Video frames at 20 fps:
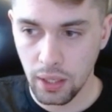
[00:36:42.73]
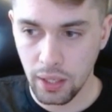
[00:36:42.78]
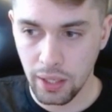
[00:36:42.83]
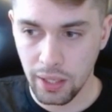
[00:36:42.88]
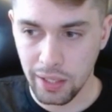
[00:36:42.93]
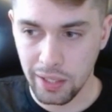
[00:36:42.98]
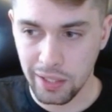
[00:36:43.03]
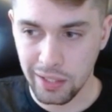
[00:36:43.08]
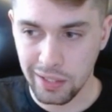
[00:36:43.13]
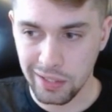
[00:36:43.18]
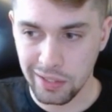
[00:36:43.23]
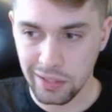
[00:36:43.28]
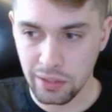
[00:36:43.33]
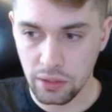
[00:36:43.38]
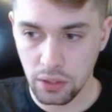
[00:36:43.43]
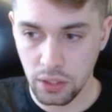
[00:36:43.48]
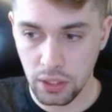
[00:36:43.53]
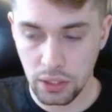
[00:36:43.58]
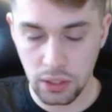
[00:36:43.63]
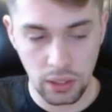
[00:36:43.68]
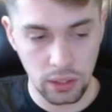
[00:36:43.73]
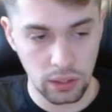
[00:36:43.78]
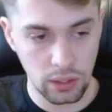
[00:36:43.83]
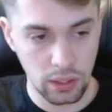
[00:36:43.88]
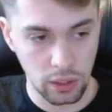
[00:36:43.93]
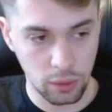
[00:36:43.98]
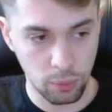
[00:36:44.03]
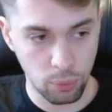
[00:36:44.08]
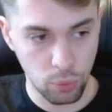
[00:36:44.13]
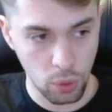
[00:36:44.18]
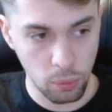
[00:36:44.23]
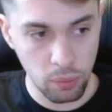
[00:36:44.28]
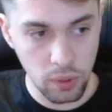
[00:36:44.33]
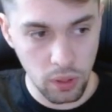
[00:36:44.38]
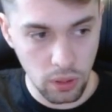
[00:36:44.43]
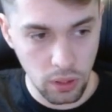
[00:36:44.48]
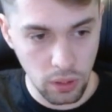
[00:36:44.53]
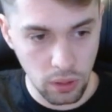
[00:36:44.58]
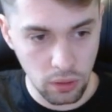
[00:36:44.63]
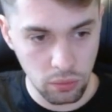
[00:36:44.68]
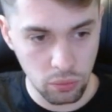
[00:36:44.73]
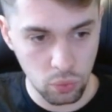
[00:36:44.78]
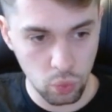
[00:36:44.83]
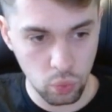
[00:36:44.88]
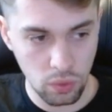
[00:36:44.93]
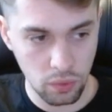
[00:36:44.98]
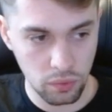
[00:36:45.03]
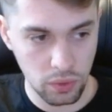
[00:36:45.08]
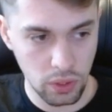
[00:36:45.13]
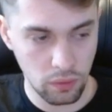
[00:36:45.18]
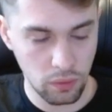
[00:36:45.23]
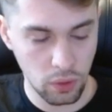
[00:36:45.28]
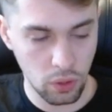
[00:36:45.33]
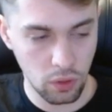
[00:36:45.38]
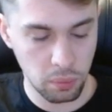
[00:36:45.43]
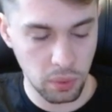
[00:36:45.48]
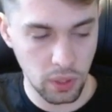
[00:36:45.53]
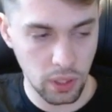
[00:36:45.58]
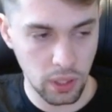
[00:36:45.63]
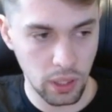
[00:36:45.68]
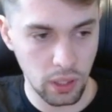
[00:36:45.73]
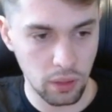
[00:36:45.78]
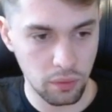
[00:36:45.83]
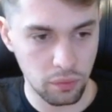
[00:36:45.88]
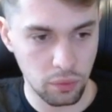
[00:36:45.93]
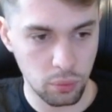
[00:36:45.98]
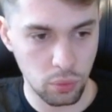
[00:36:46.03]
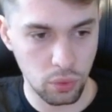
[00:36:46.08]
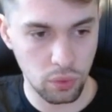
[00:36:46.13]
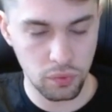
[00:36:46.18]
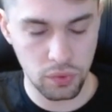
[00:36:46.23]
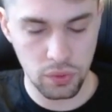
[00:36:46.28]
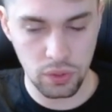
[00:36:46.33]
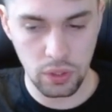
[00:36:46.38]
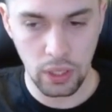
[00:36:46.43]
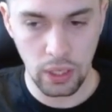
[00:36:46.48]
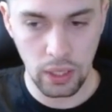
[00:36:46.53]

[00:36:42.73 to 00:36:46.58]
And he did that properly with developing healthy moves,